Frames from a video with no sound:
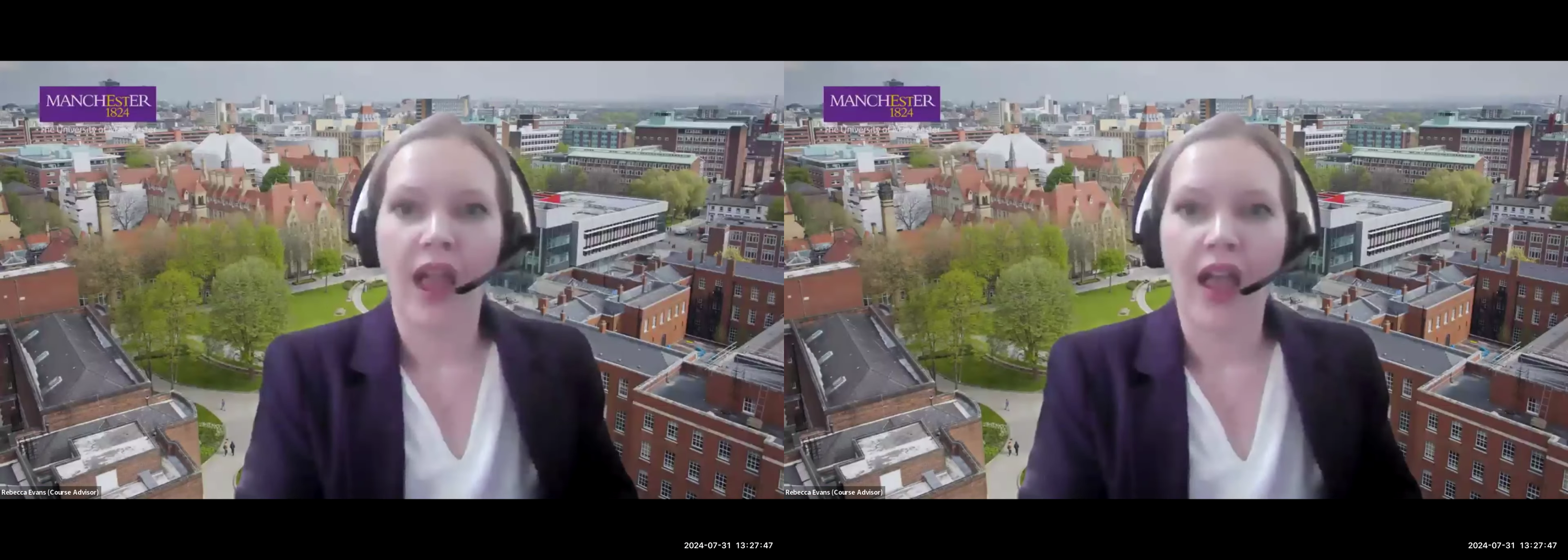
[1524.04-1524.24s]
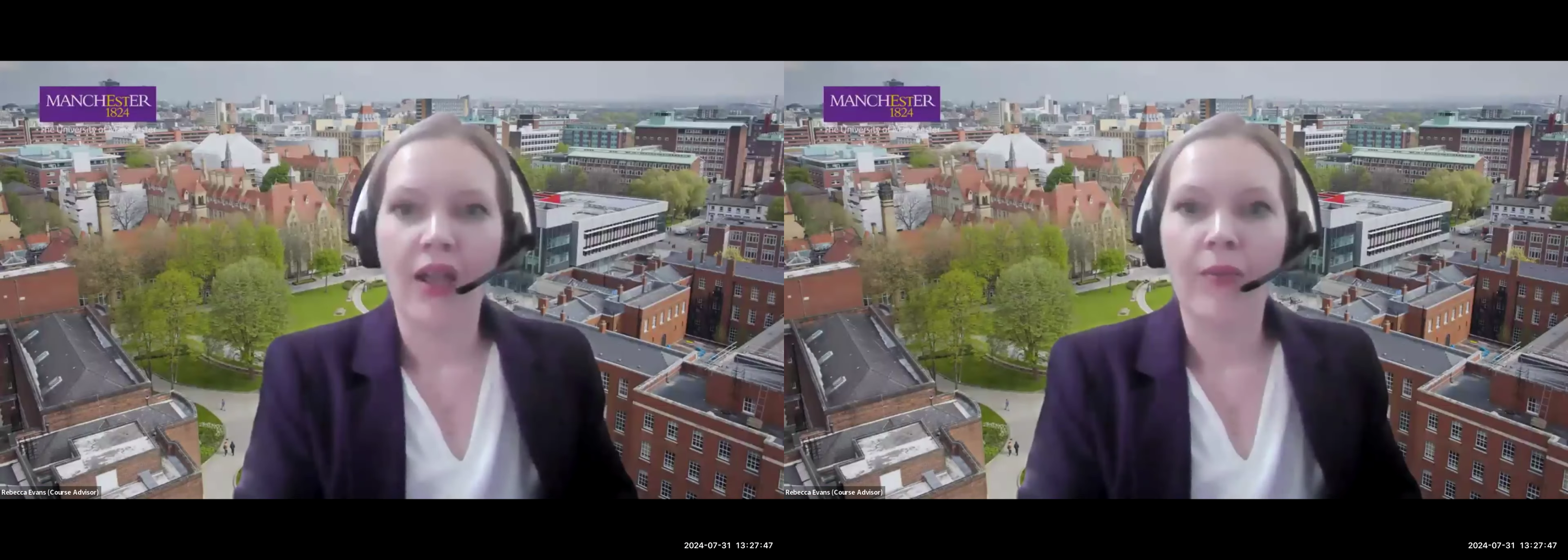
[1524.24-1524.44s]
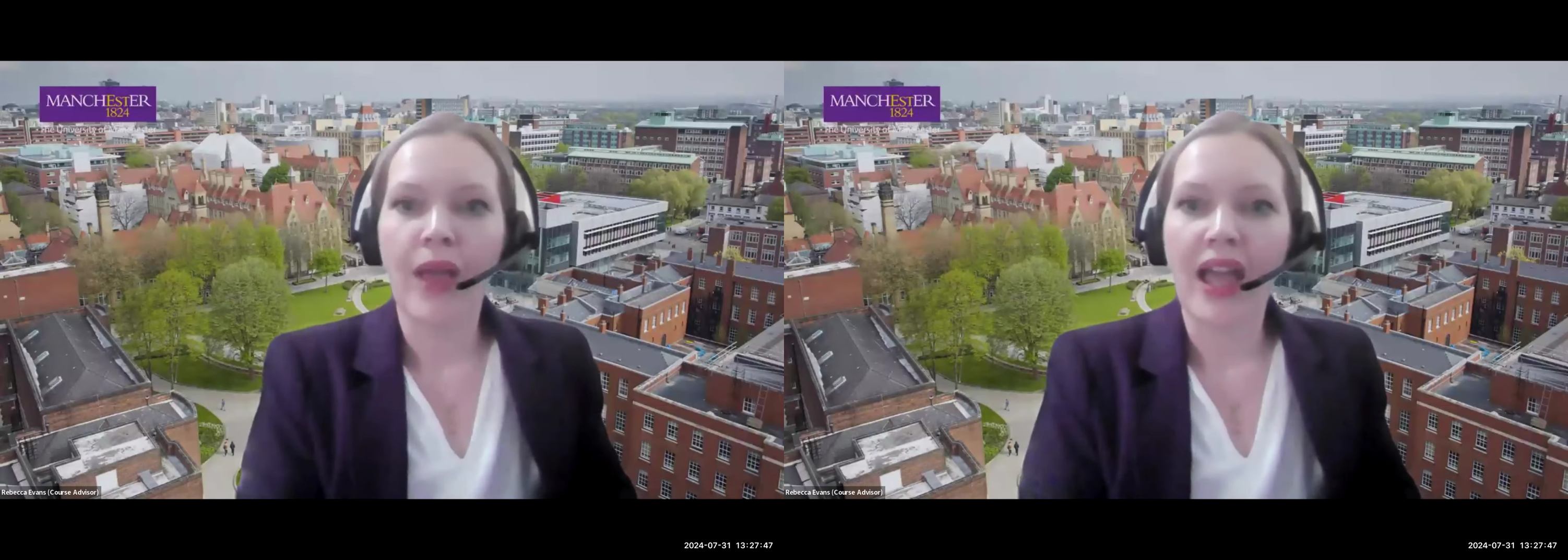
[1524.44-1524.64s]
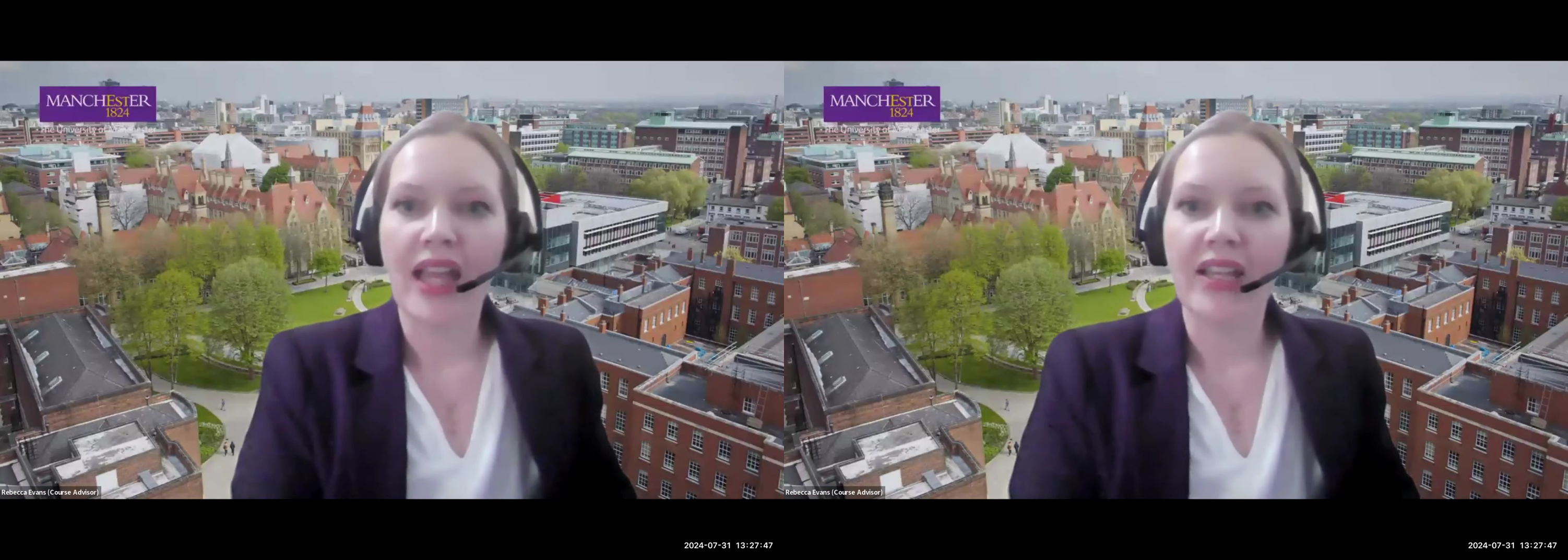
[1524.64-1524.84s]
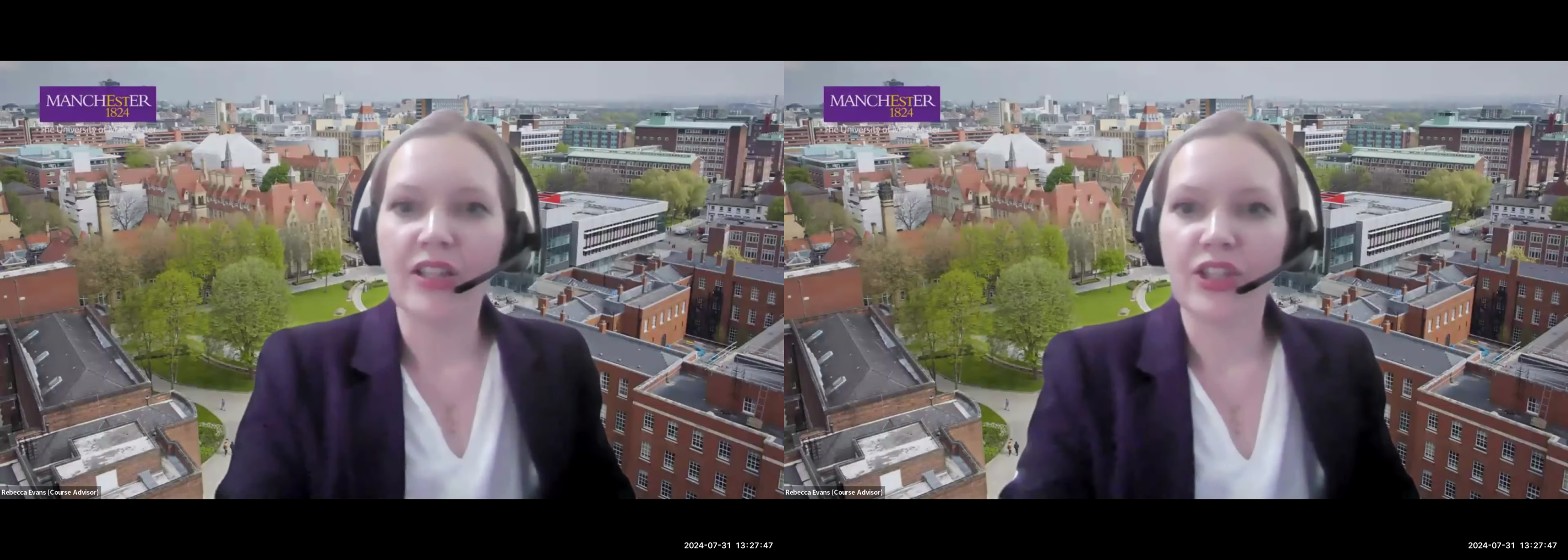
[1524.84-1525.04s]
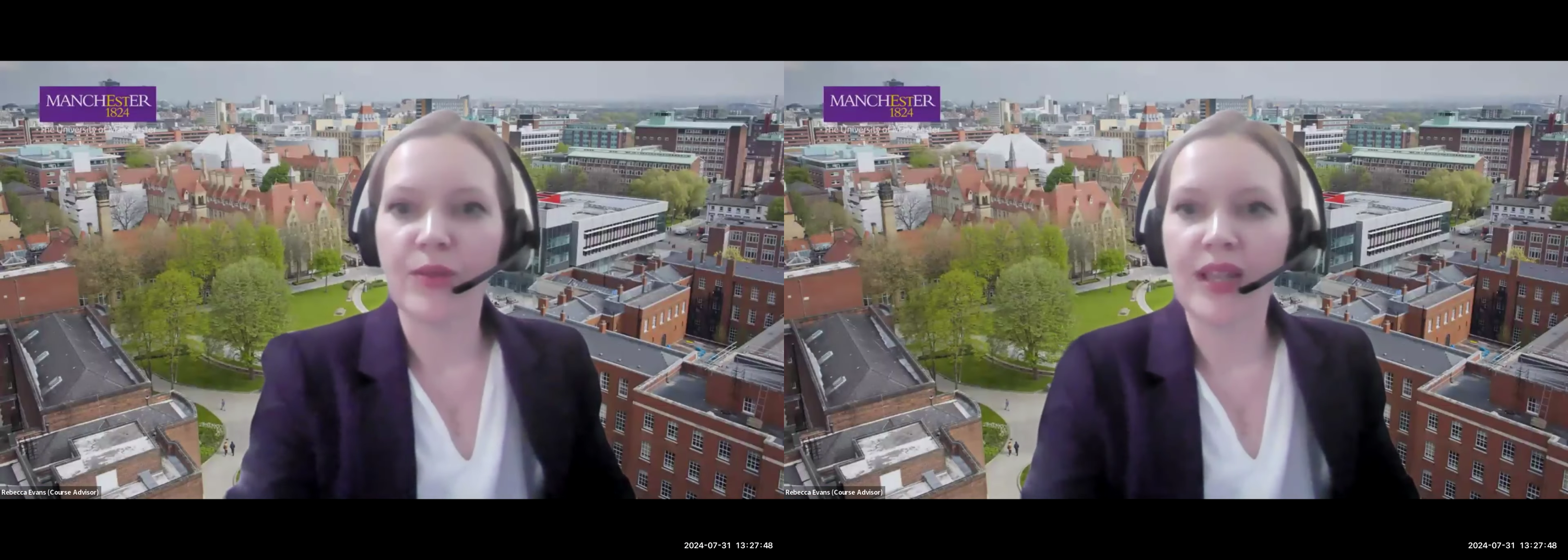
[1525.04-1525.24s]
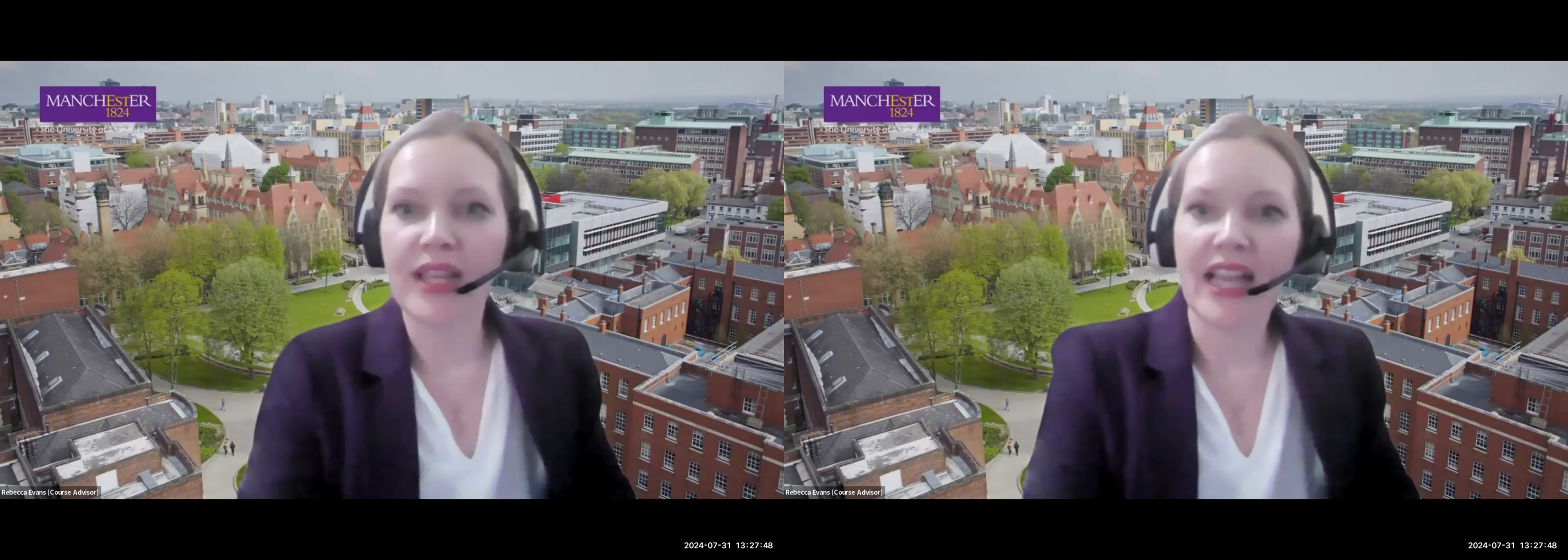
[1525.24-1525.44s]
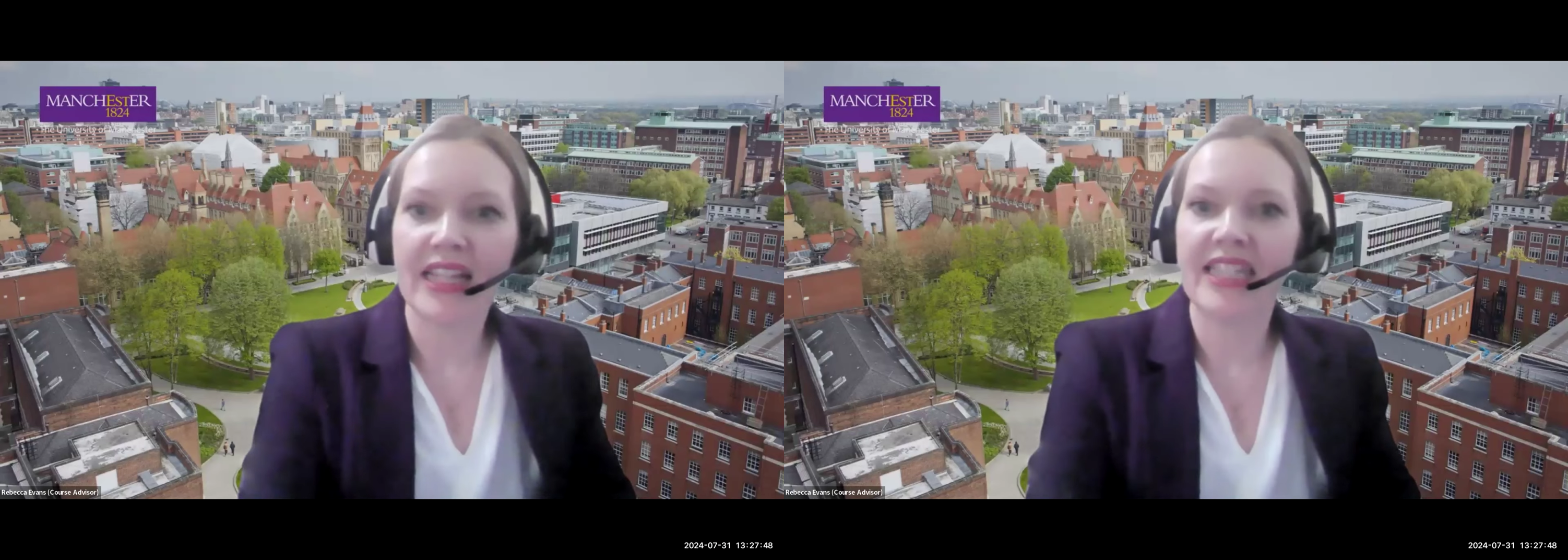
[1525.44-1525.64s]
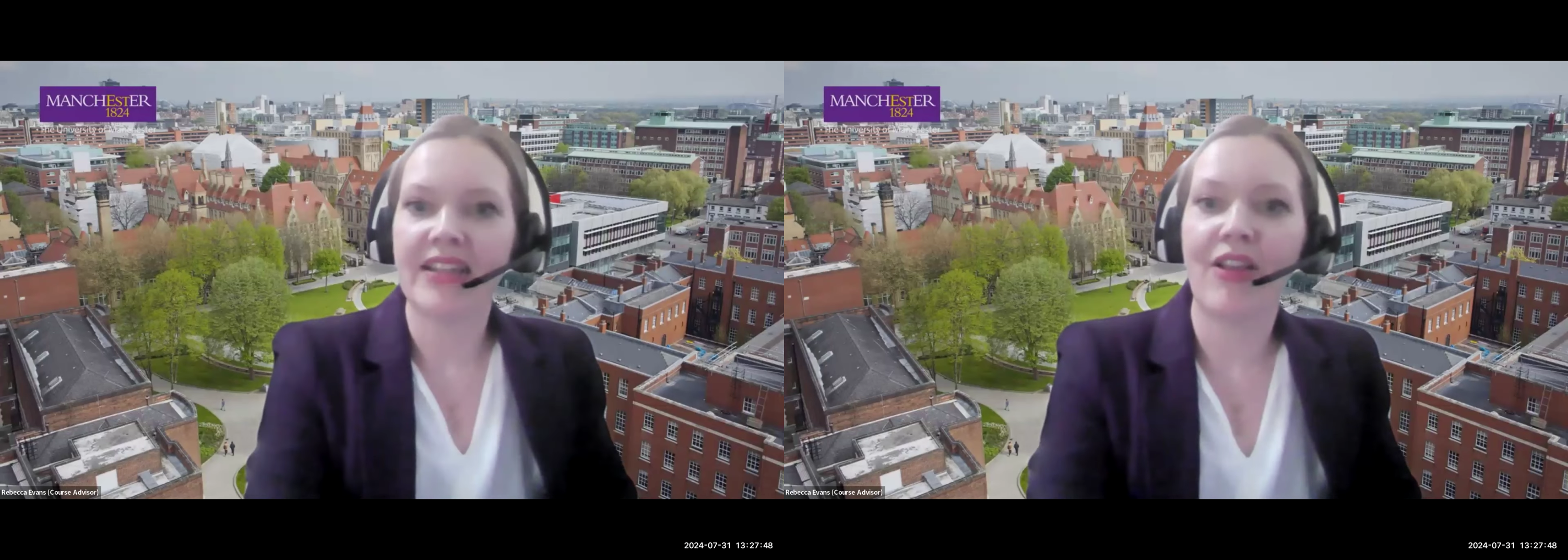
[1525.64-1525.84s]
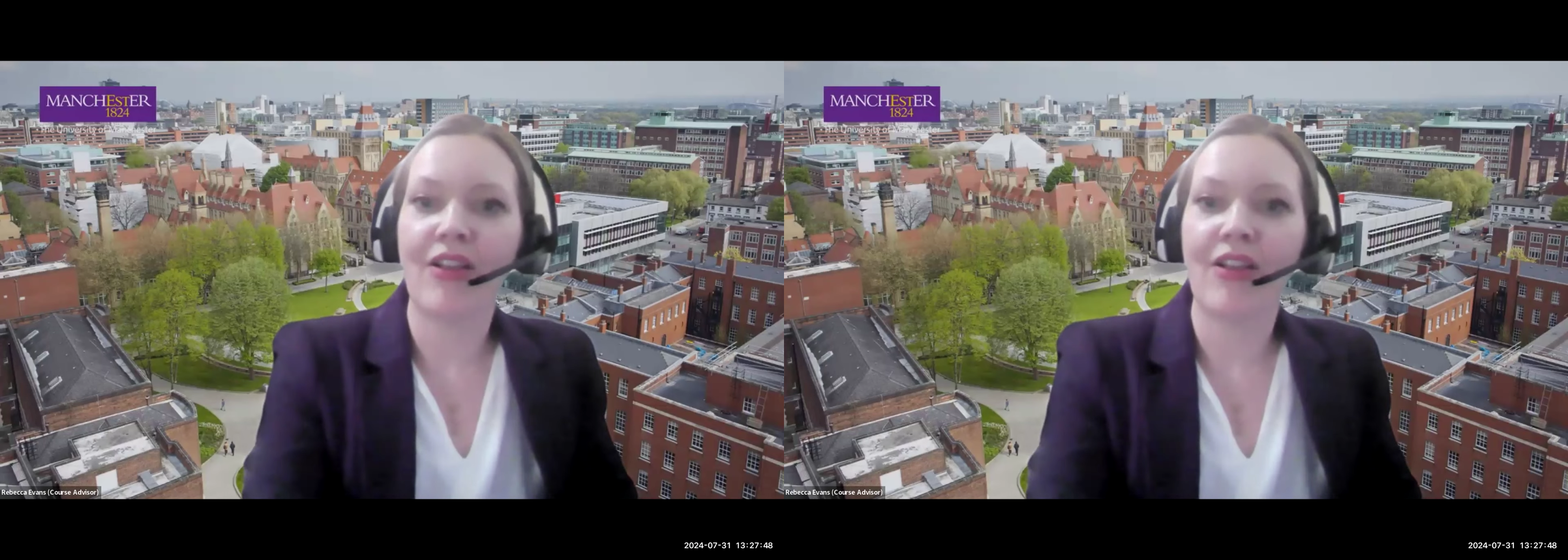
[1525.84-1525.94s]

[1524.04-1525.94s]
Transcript: And Somayat,